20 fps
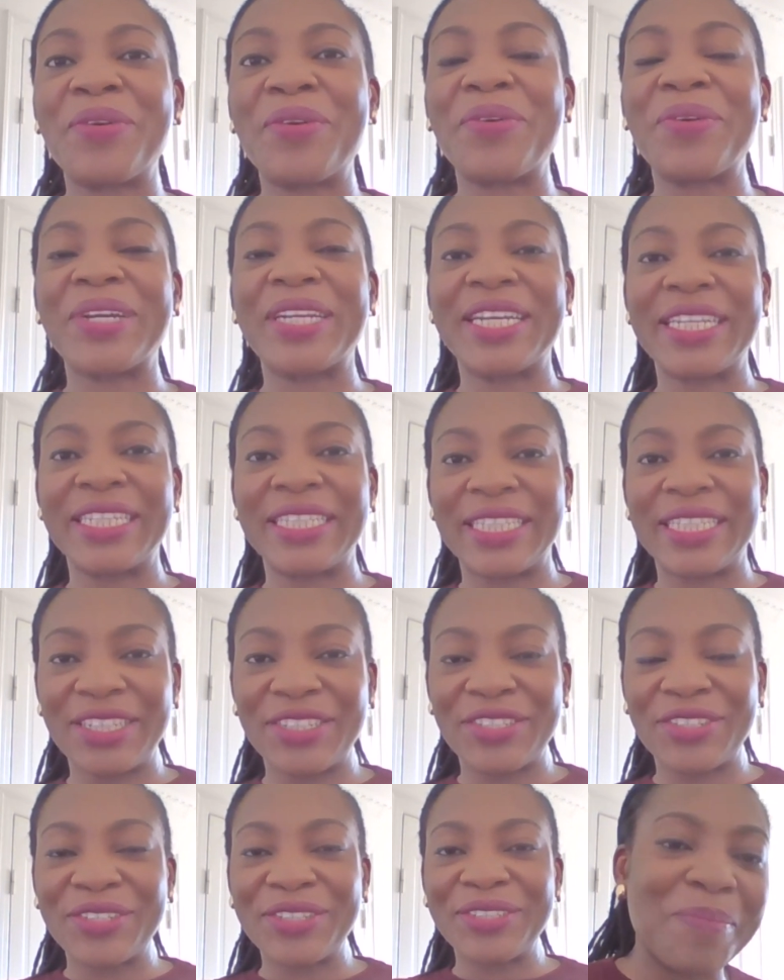
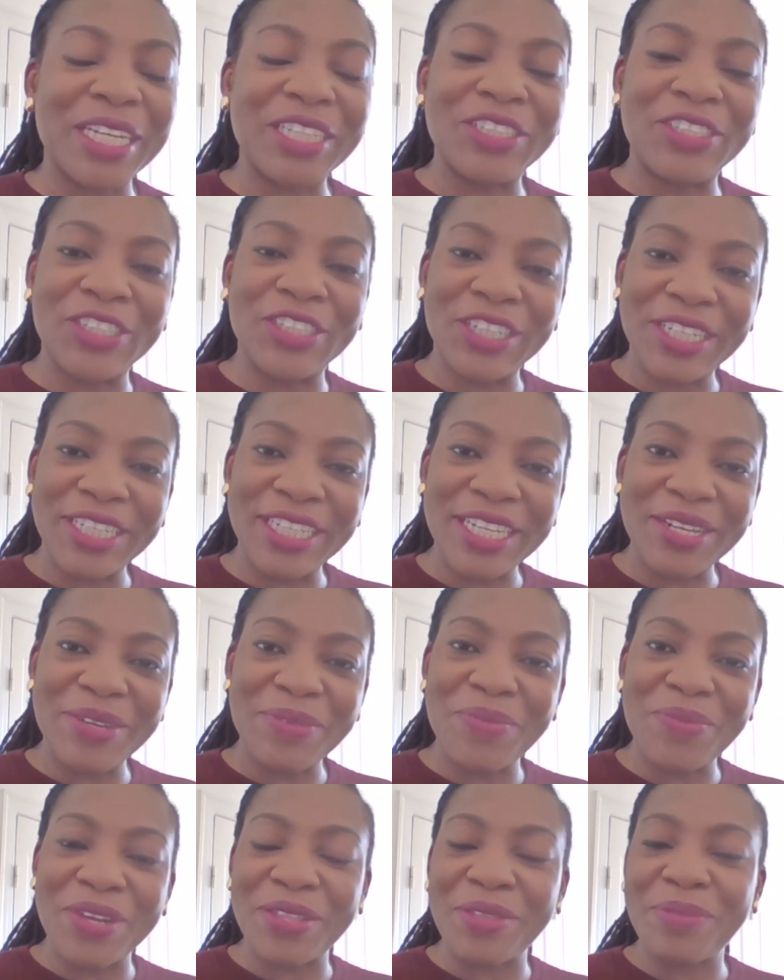organization. My
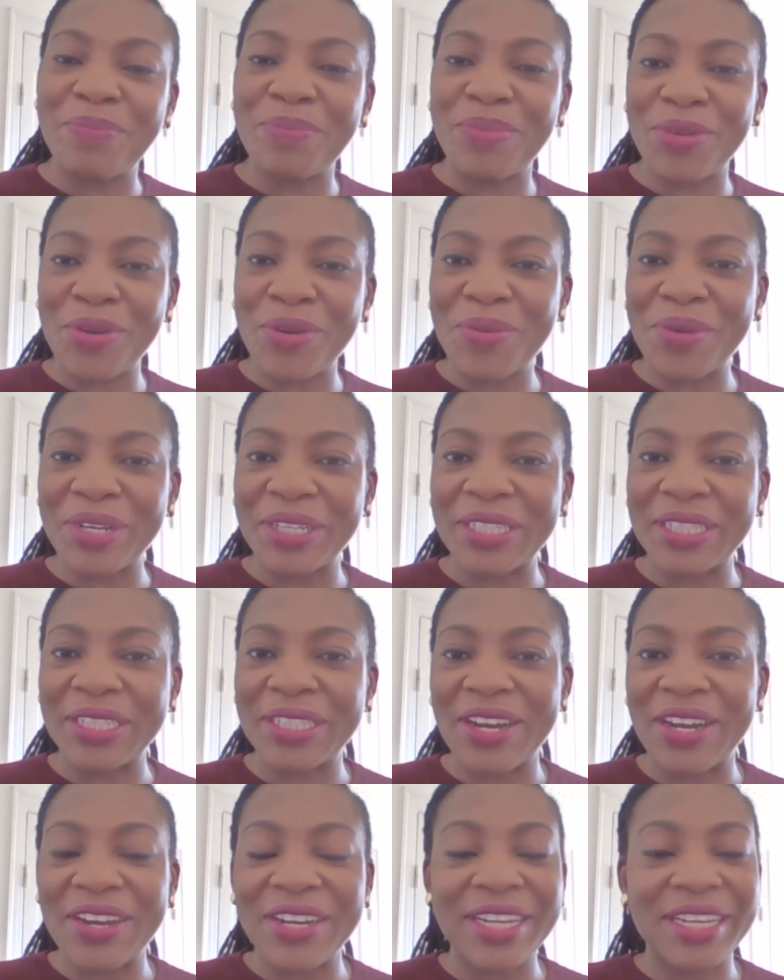journey with ProWoc
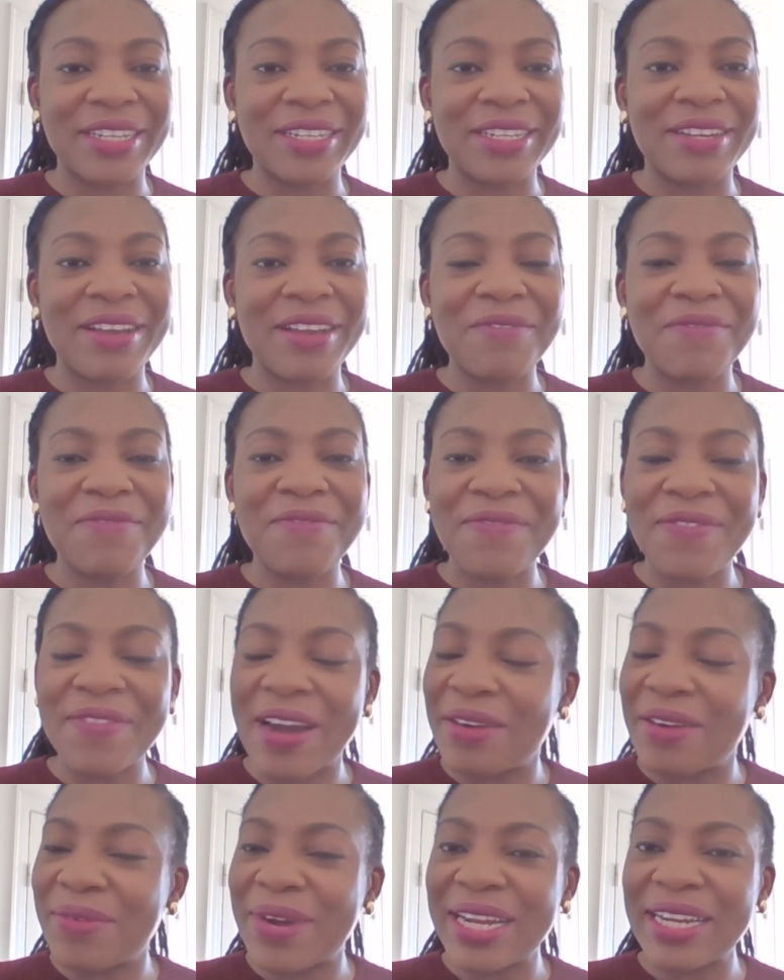started
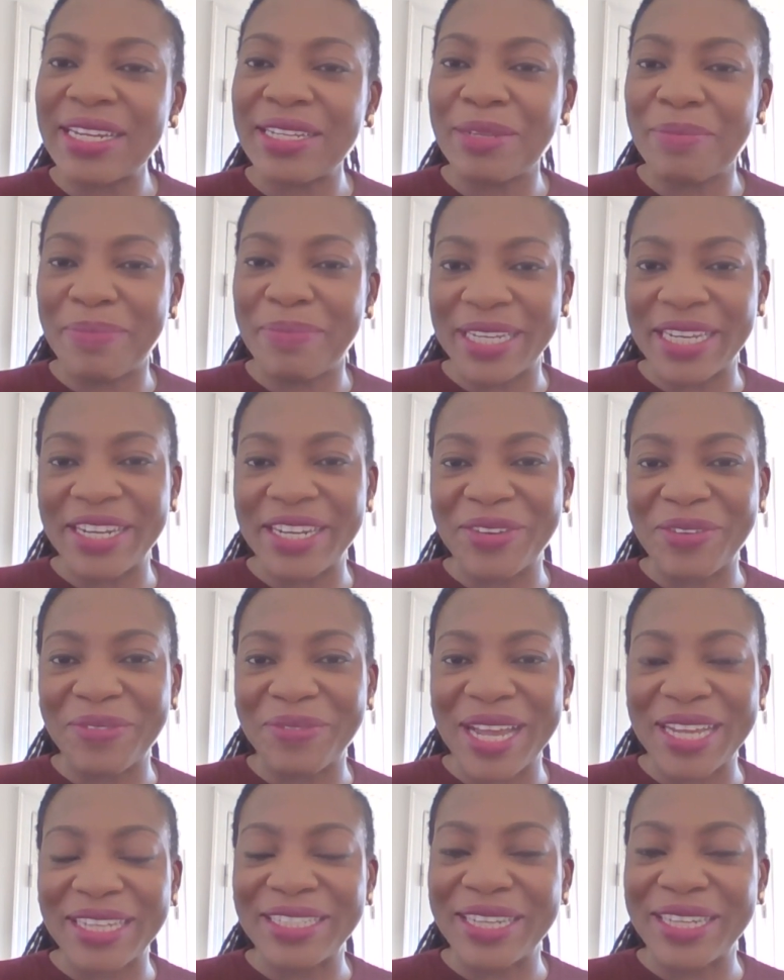right at the beginning
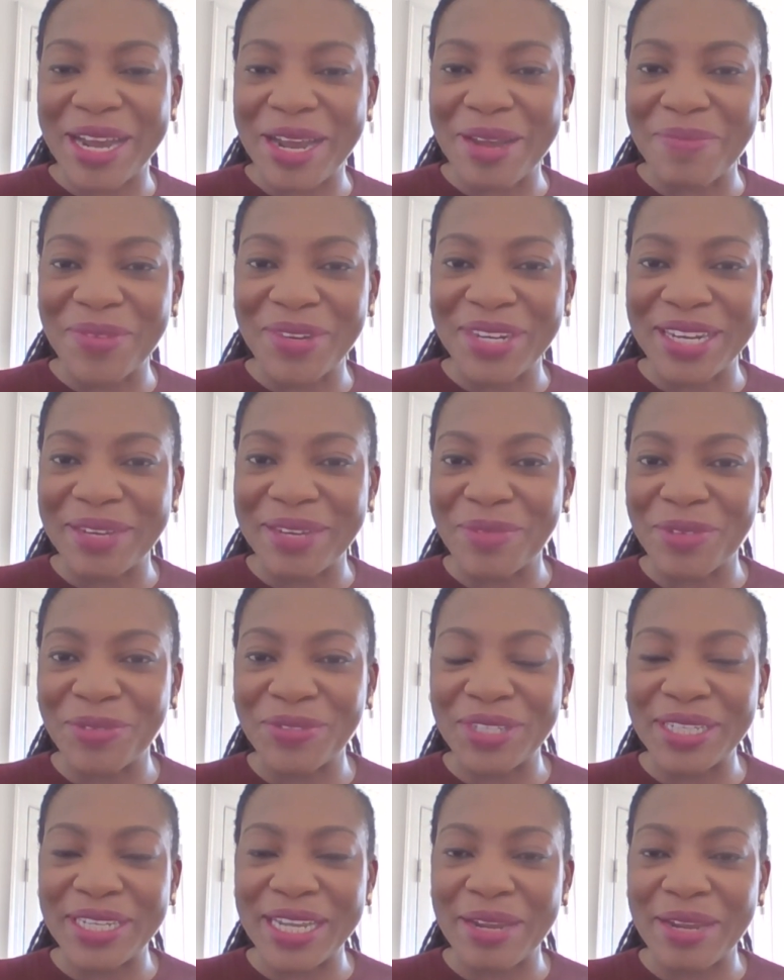of that time when I
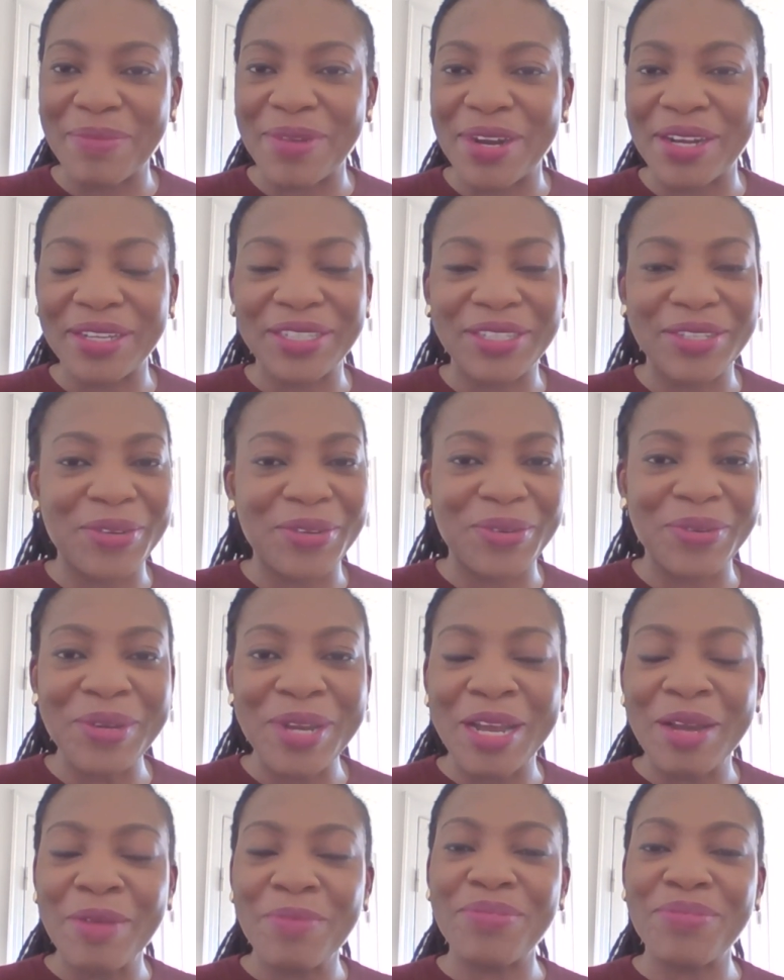moved to Denmark. So
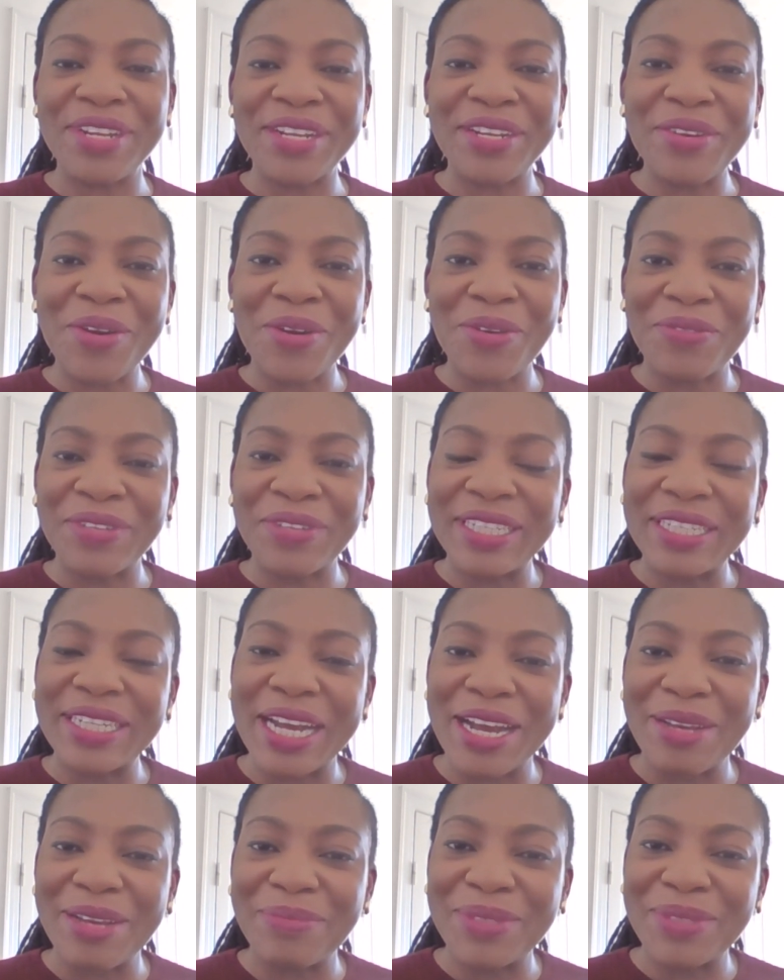pre-COVID
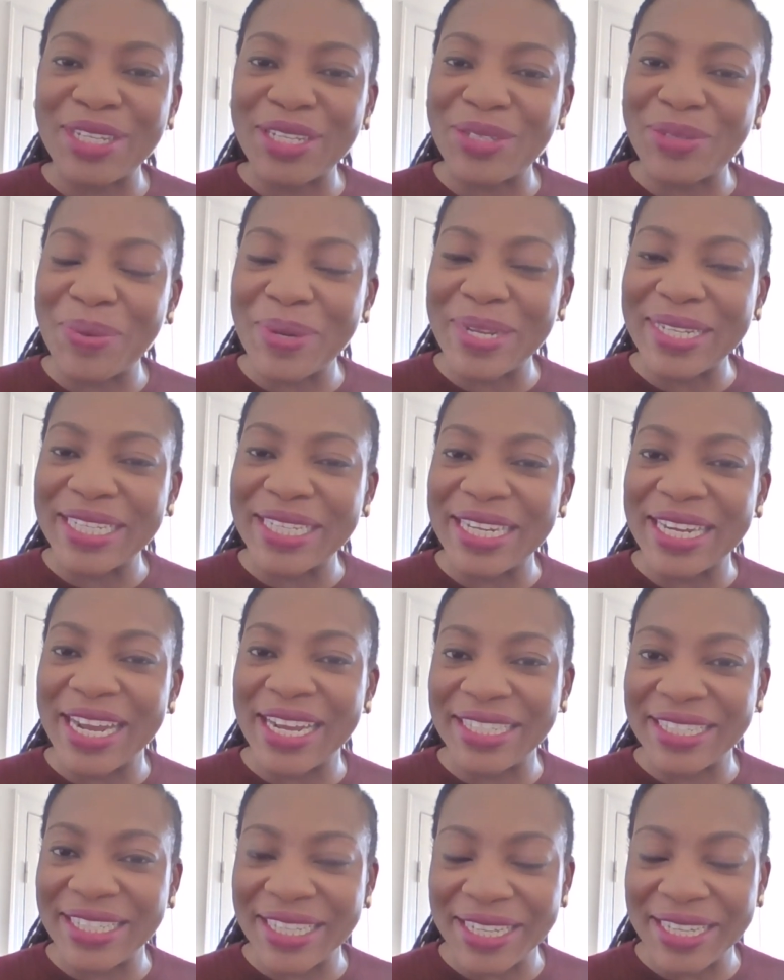times in
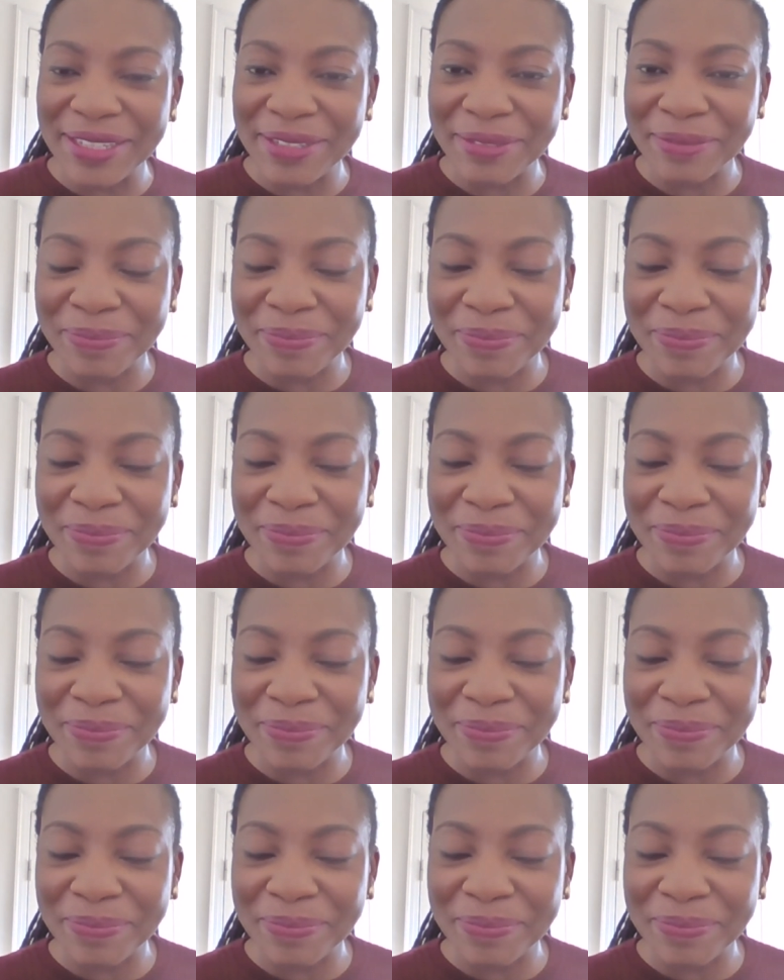2019,